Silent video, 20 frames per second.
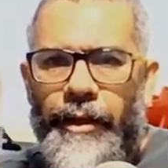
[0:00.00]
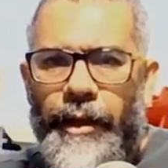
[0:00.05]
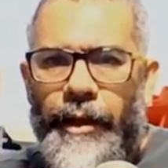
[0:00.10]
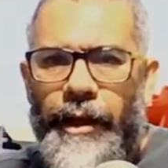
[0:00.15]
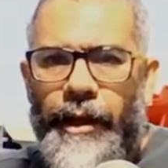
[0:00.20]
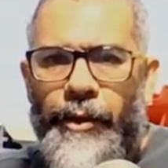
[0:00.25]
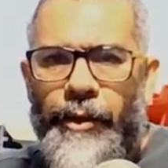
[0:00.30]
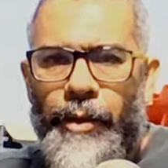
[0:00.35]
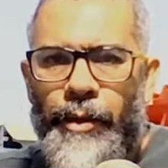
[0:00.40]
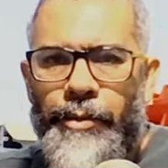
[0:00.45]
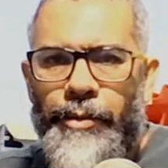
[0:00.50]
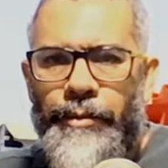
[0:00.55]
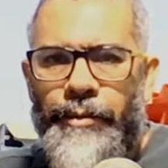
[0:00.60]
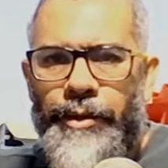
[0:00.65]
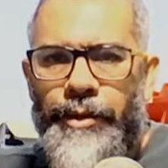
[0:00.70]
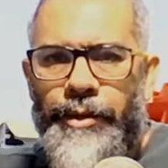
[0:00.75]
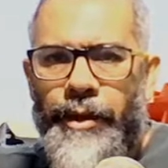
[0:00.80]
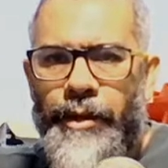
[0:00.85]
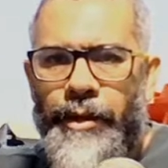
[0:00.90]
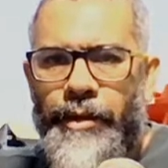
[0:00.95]
atoms
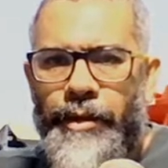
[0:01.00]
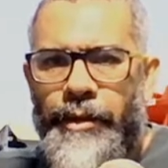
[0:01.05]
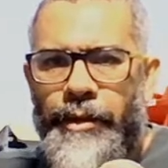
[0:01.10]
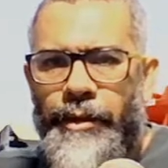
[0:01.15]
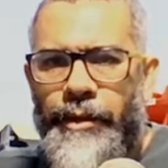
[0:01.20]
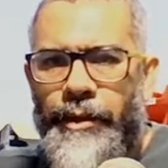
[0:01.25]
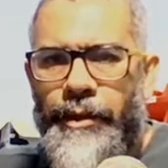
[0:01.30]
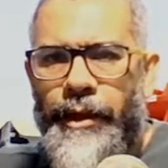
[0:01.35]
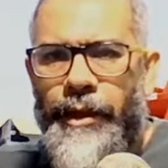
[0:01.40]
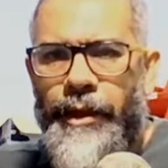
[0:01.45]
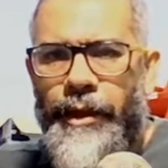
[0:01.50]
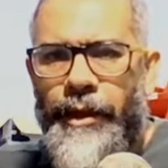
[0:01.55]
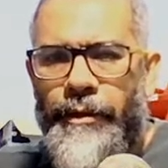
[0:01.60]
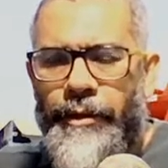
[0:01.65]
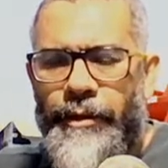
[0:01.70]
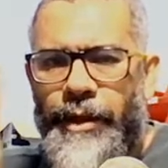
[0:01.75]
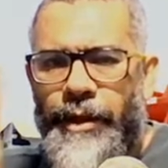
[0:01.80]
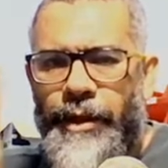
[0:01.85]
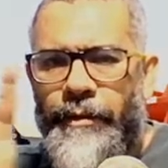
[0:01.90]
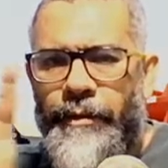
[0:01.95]
which are
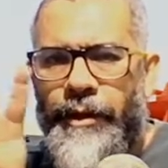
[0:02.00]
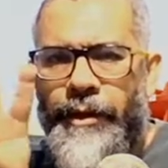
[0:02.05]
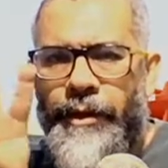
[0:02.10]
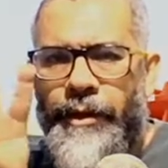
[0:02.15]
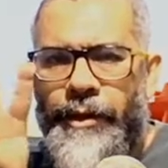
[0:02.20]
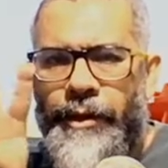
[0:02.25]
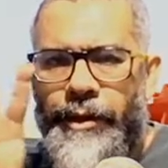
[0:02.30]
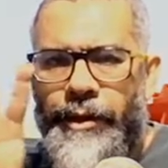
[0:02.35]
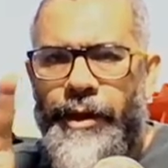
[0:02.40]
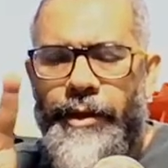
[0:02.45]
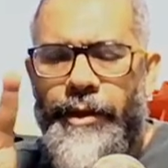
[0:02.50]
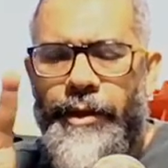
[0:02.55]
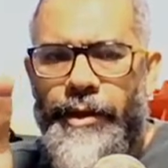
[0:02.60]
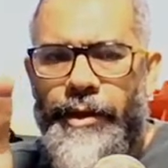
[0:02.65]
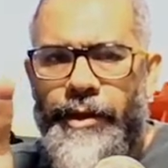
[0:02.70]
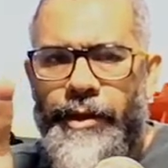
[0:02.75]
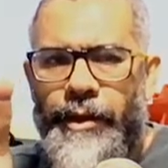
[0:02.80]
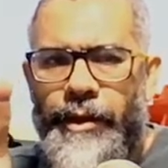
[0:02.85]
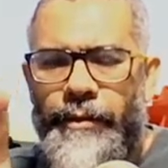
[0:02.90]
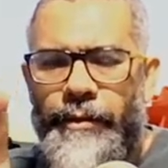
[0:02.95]
having 3
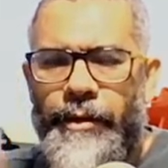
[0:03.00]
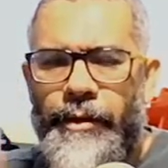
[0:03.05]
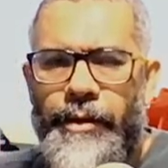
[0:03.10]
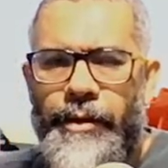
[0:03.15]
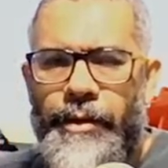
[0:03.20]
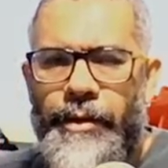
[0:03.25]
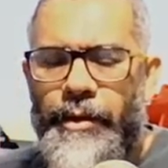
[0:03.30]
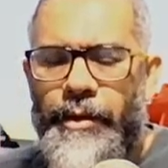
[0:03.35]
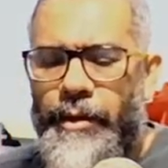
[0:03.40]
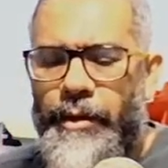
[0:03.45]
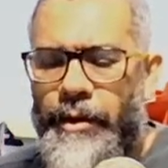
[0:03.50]
energy levels